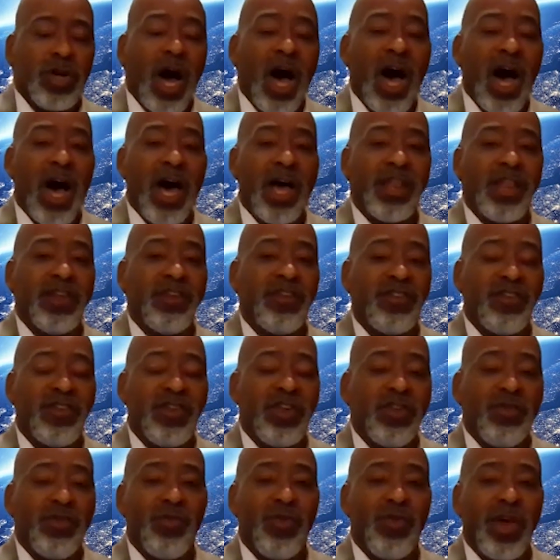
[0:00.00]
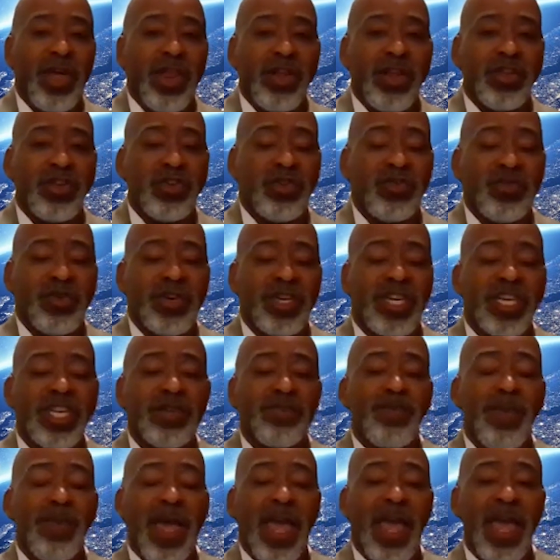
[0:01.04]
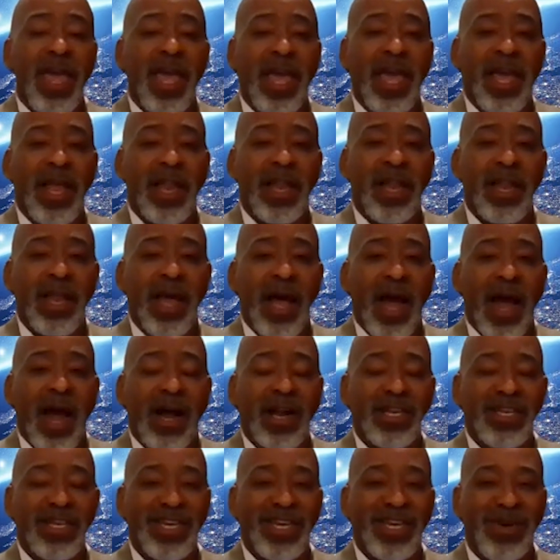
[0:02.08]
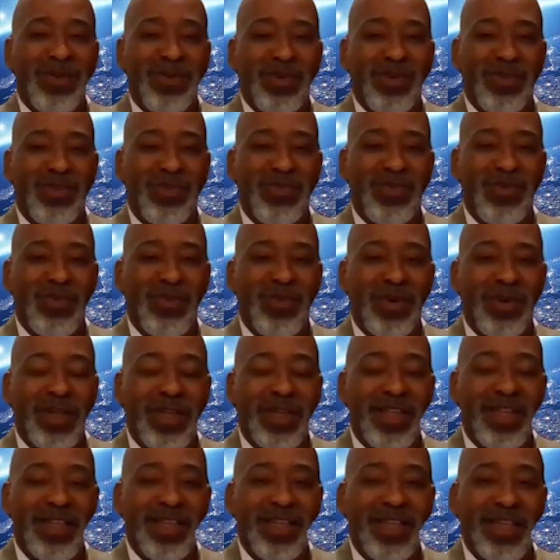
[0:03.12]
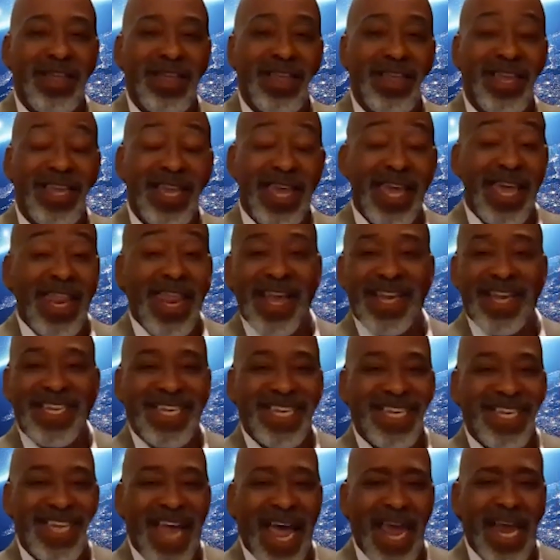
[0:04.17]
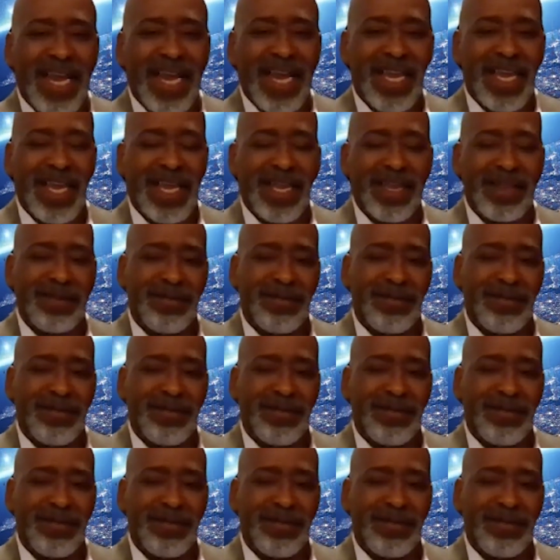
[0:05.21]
God is getting ready to expand our territory. Get excited.